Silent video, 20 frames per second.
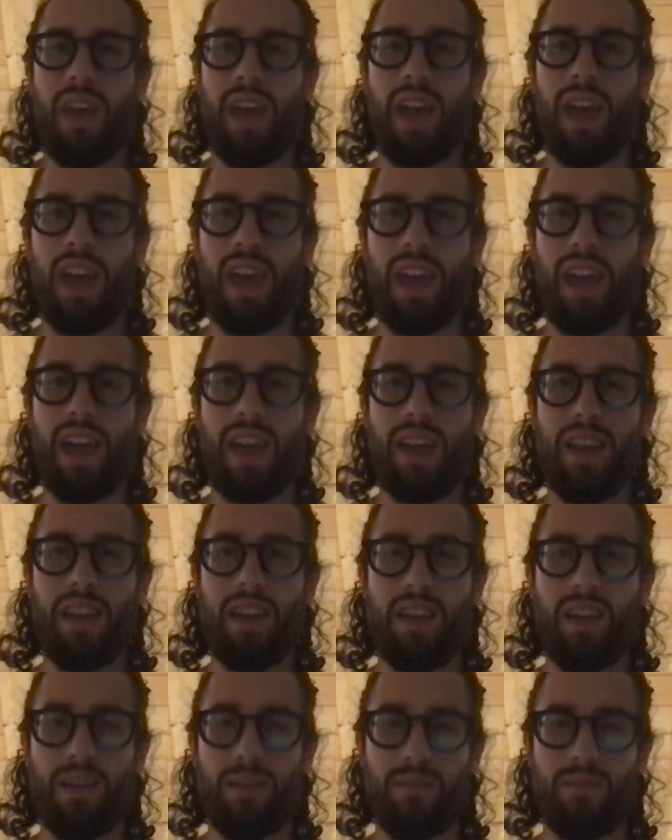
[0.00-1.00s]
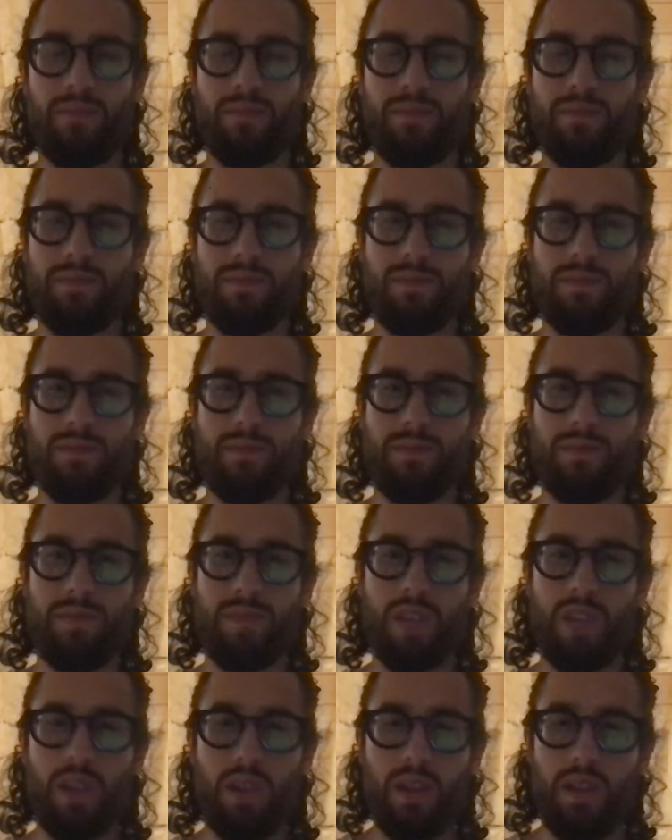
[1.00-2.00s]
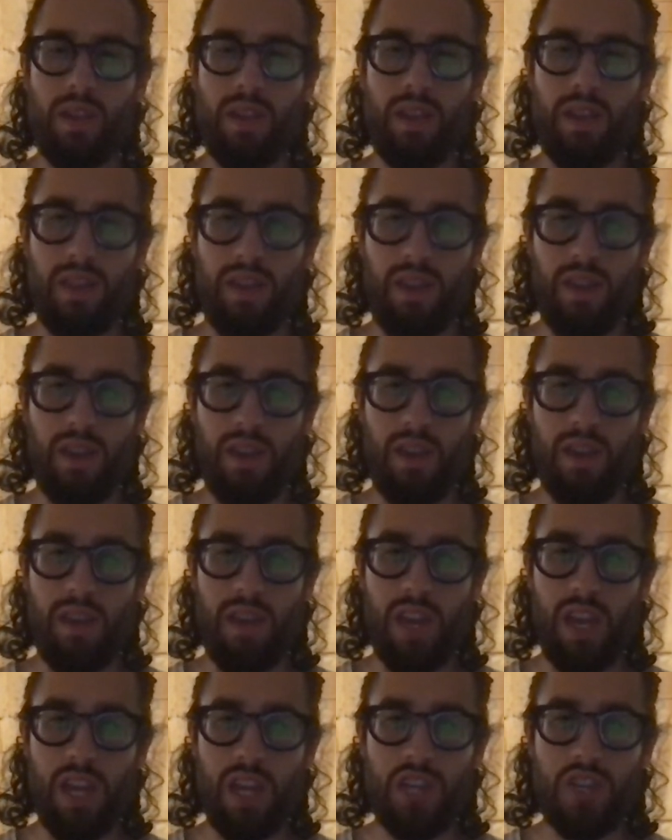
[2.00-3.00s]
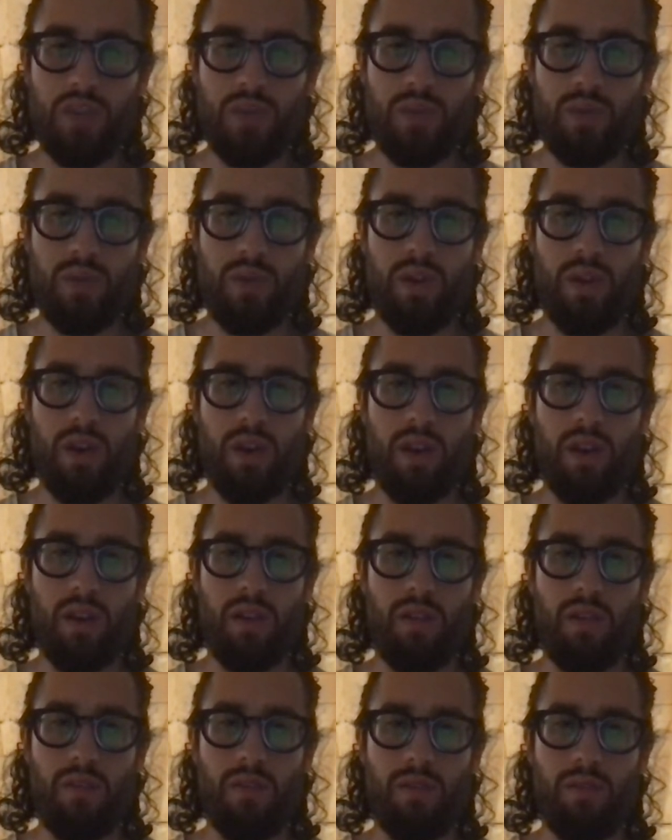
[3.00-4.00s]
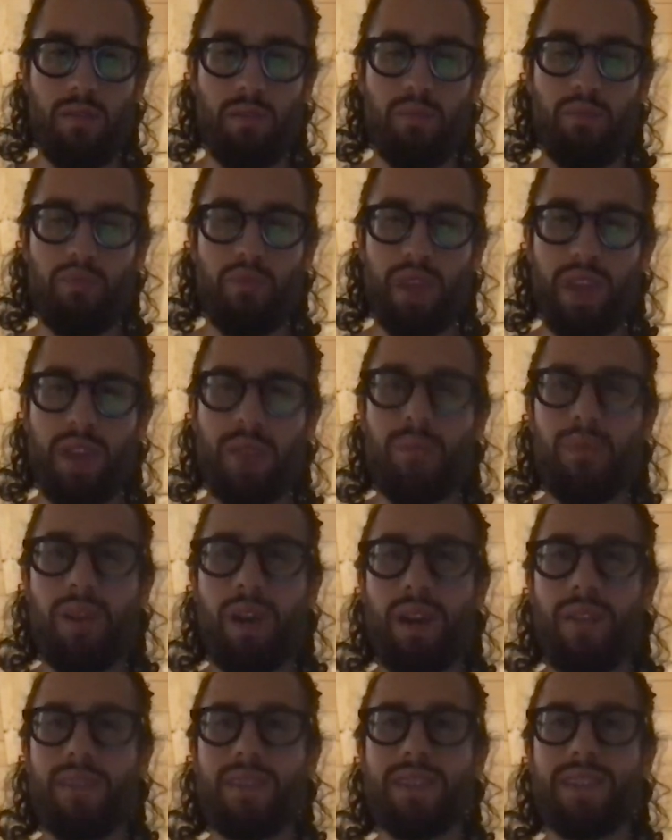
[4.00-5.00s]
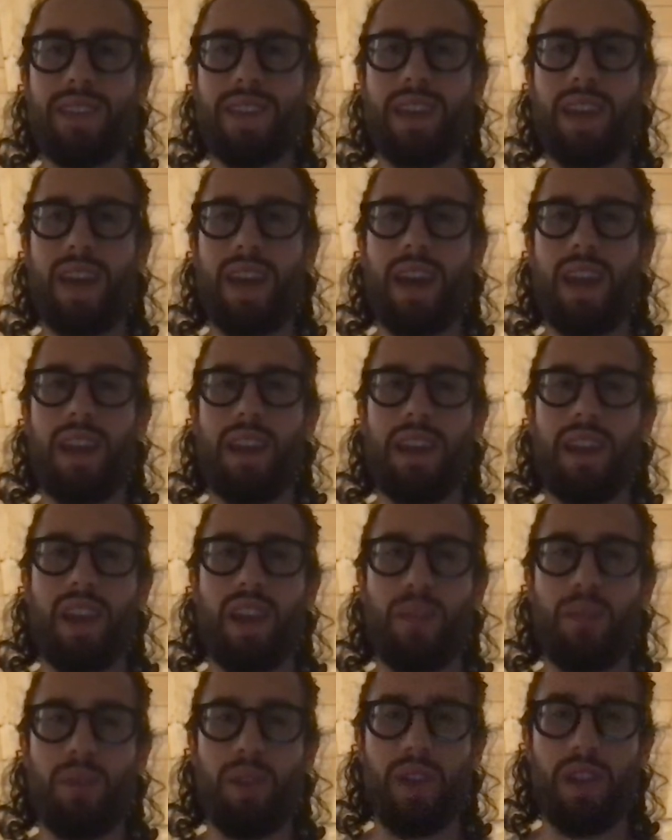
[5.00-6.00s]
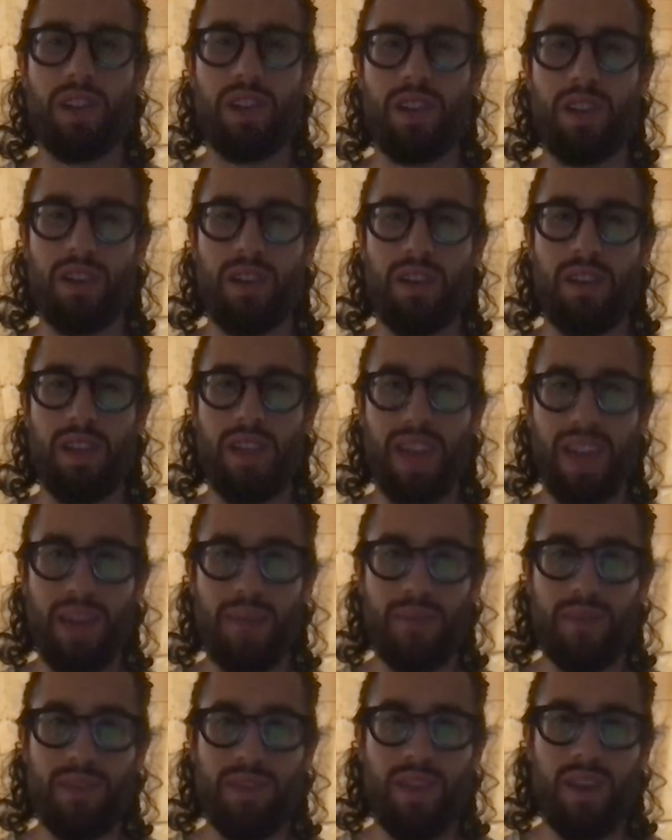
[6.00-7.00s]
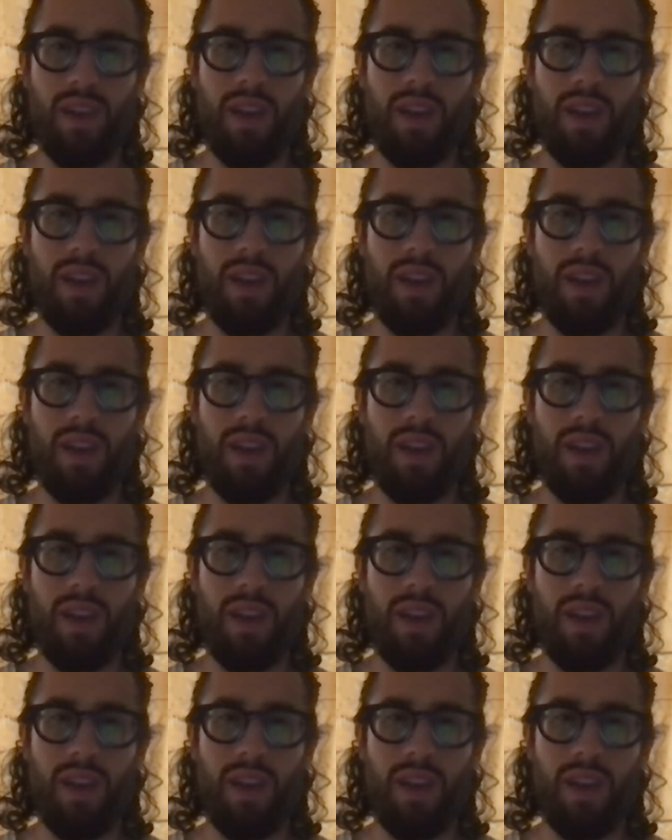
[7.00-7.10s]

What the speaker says: And the issue of bringing privacy and data protection claims,